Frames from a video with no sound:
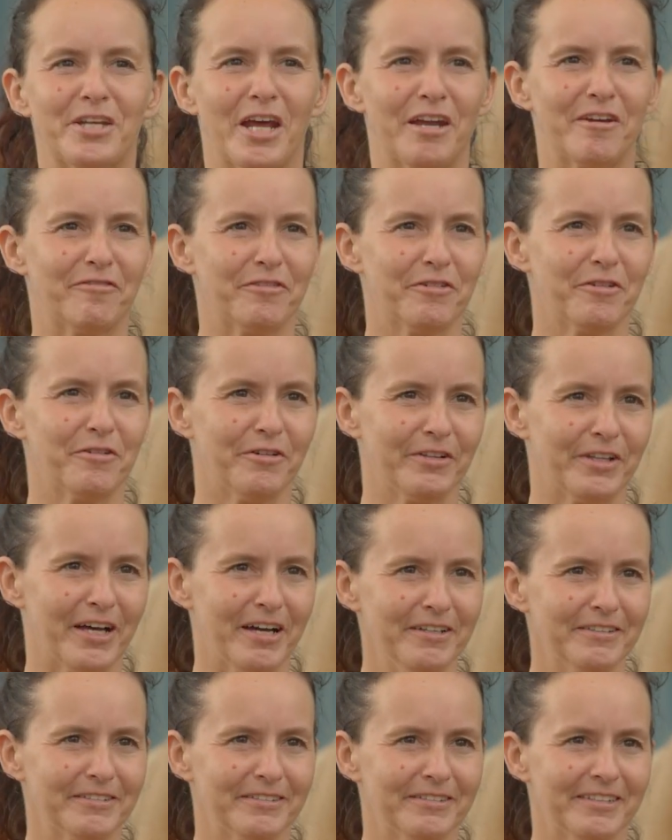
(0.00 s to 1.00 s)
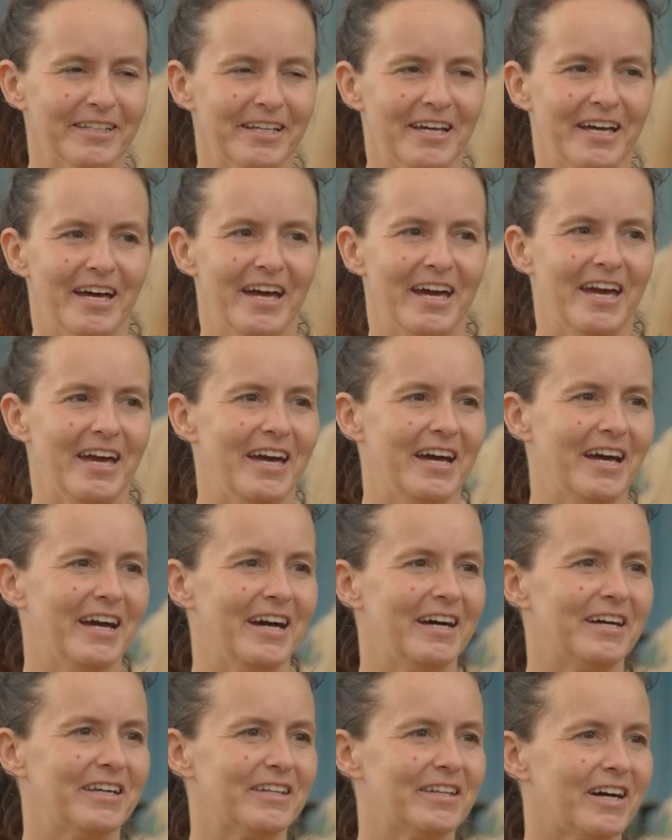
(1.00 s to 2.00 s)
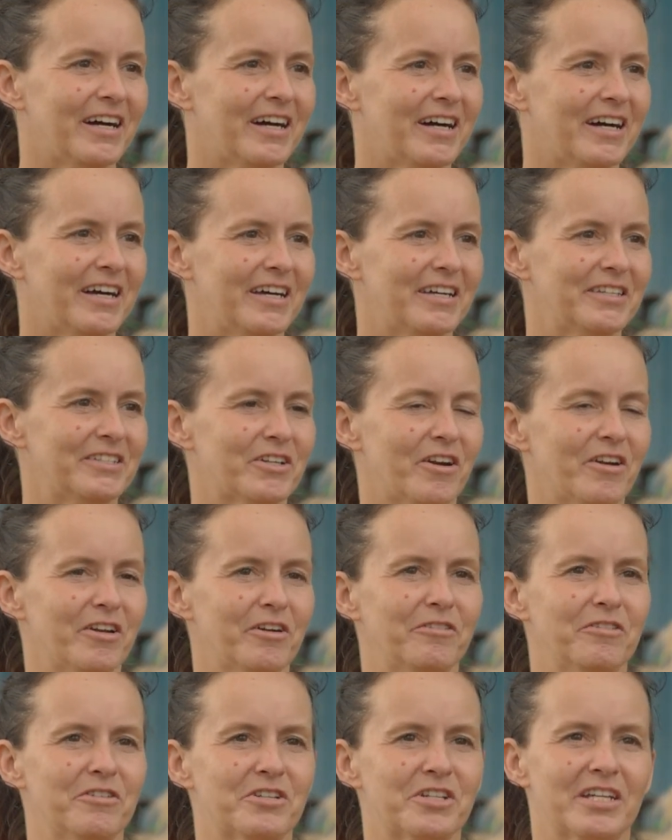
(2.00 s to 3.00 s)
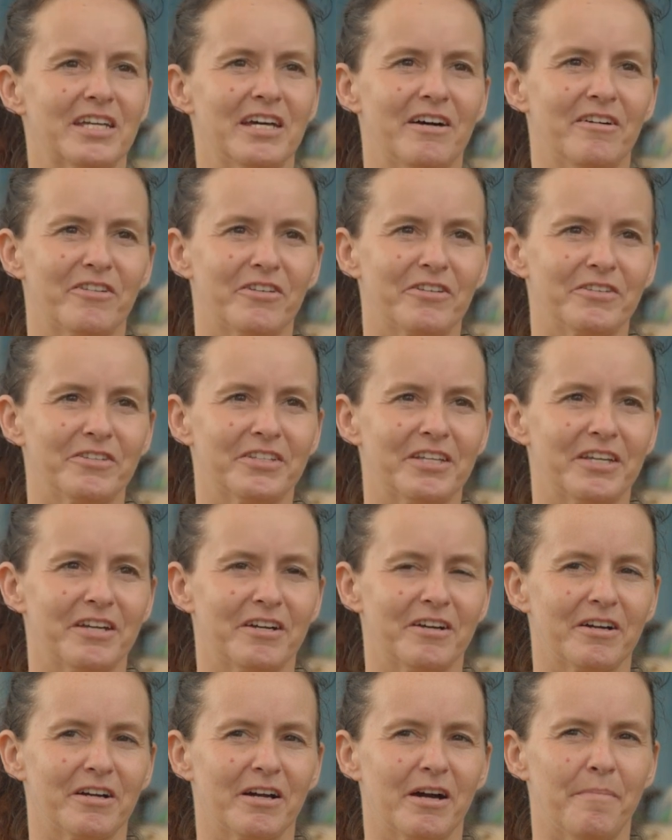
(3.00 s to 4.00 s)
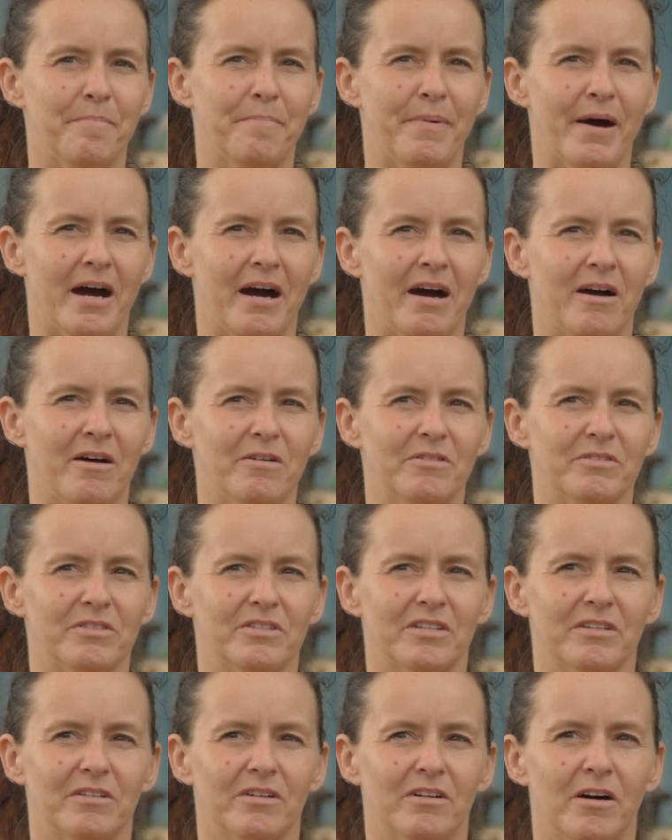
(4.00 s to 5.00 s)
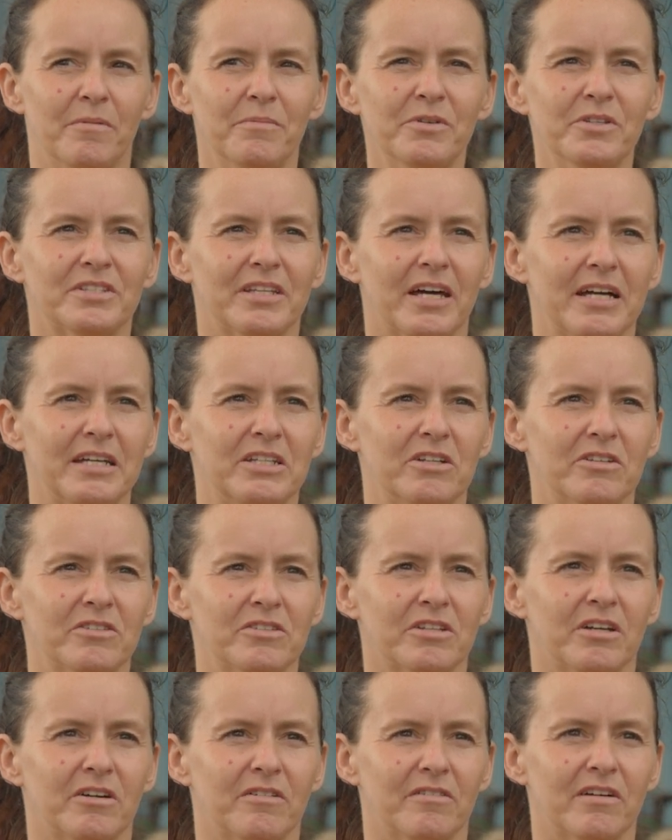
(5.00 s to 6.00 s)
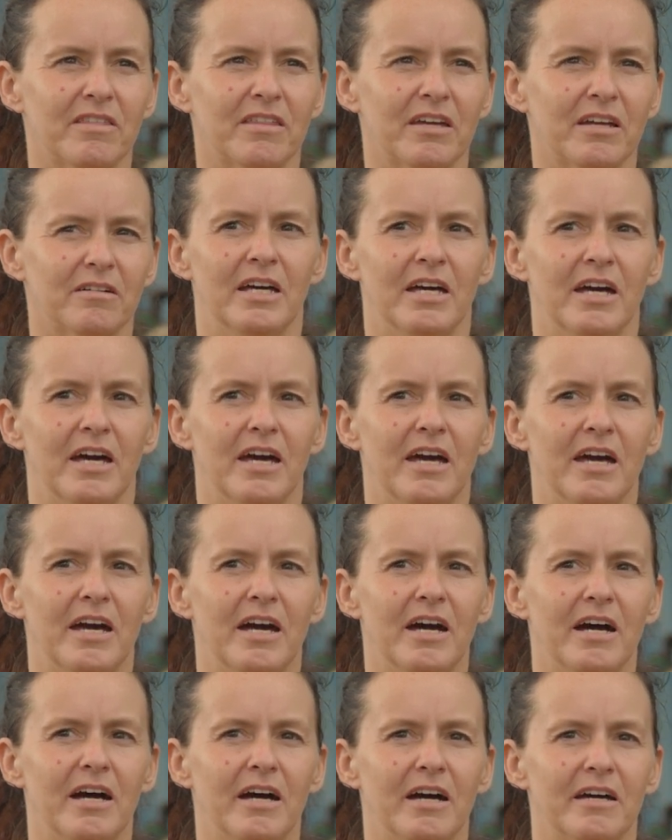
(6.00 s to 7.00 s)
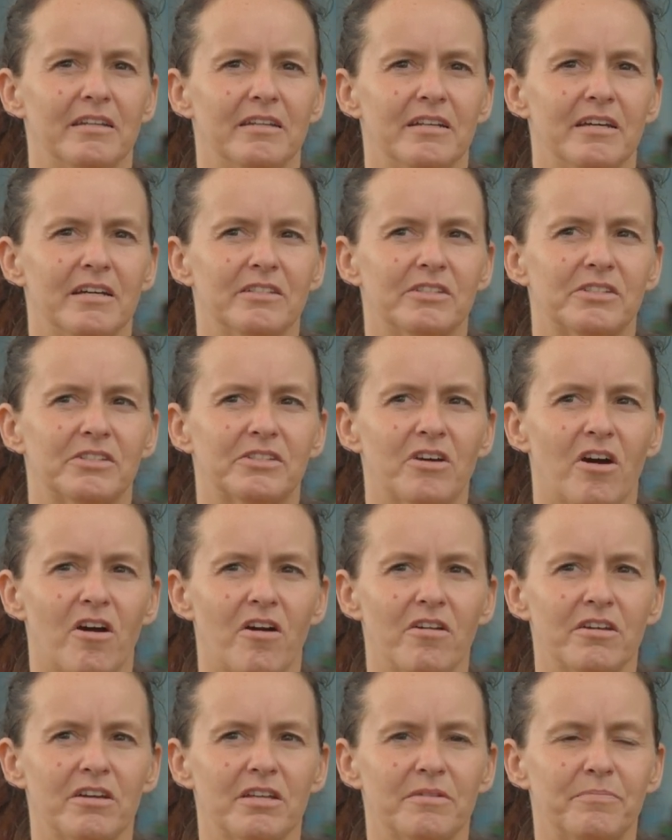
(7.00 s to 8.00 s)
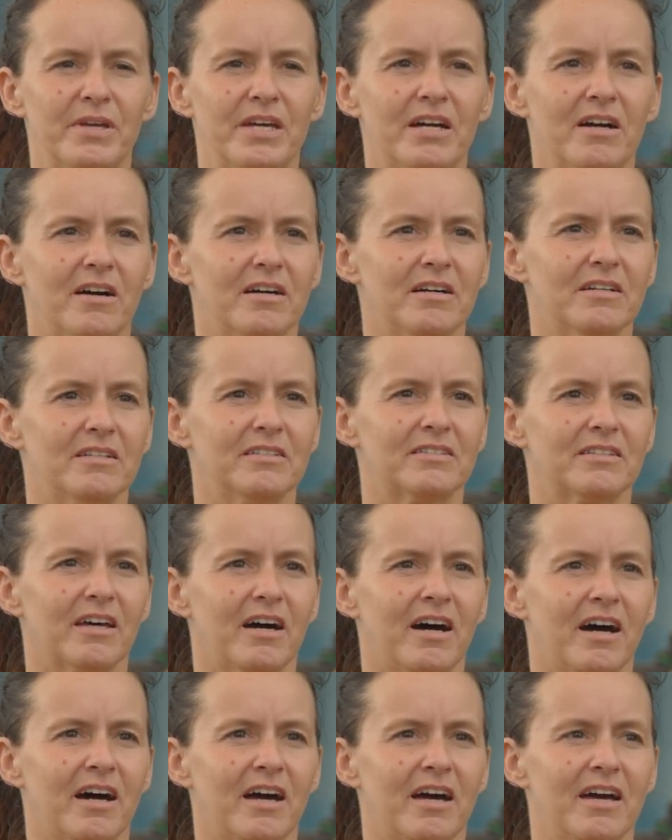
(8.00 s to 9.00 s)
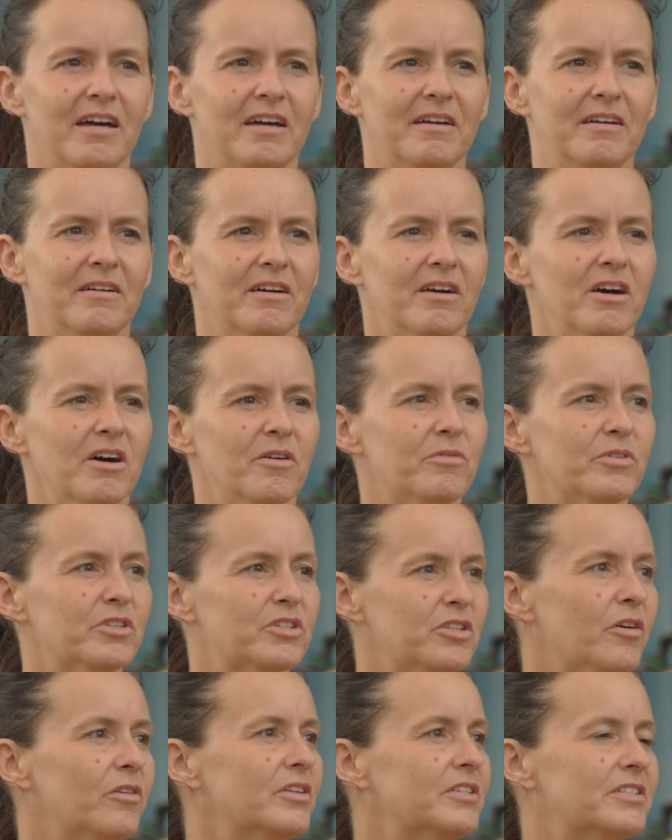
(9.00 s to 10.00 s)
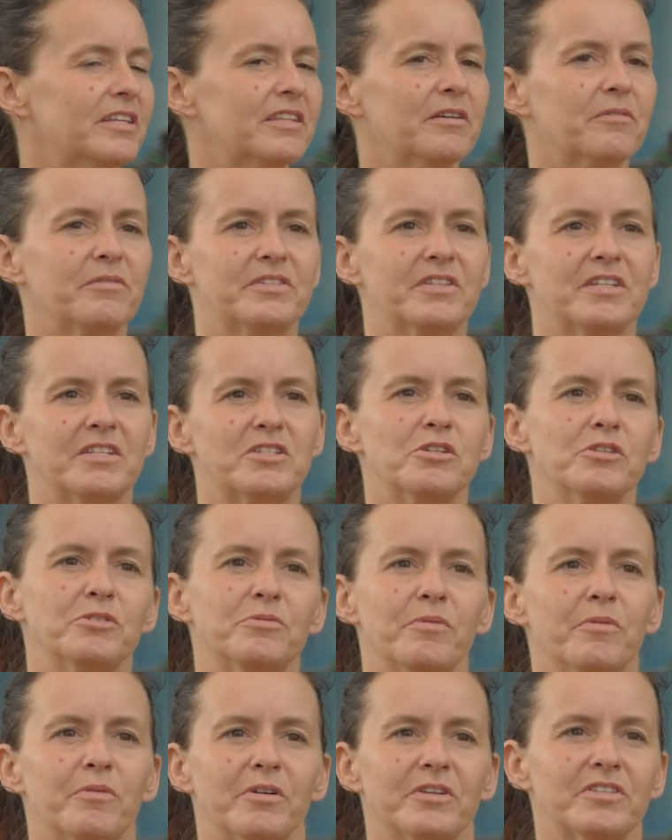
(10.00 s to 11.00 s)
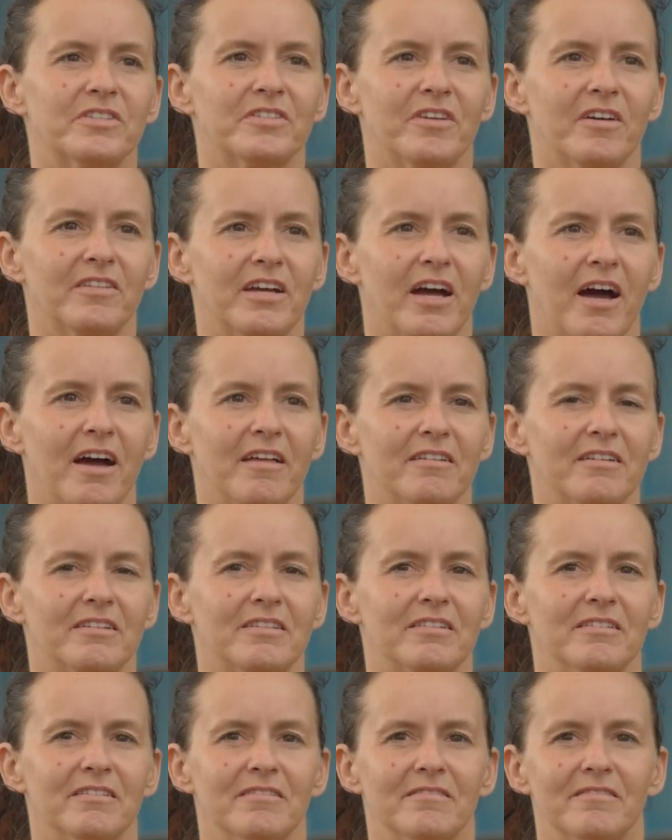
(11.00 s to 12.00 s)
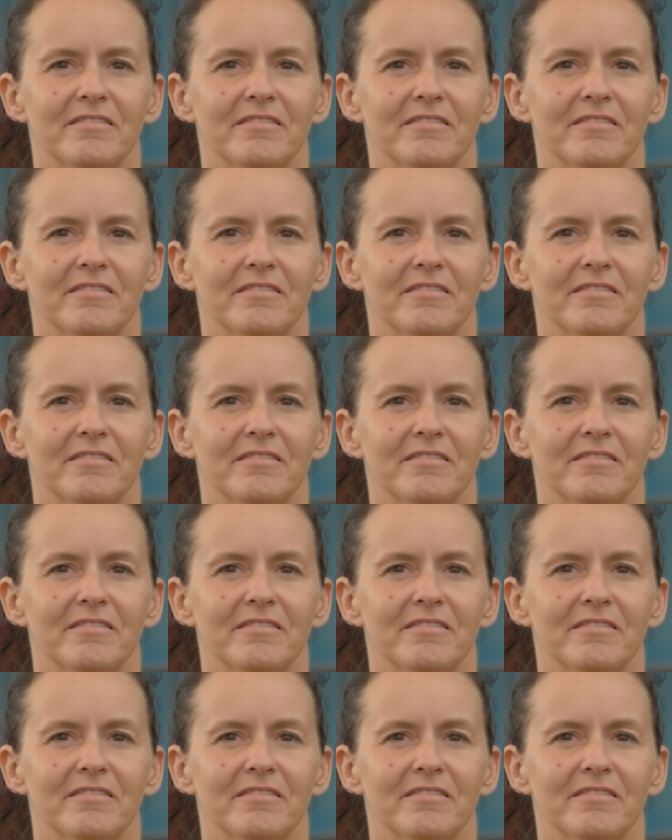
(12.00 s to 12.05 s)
Jennifer Ola, and I started Cruzan Cowgirls here about almost 9 years ago, I think. And it started because I was noticing there was issues with horses on the island.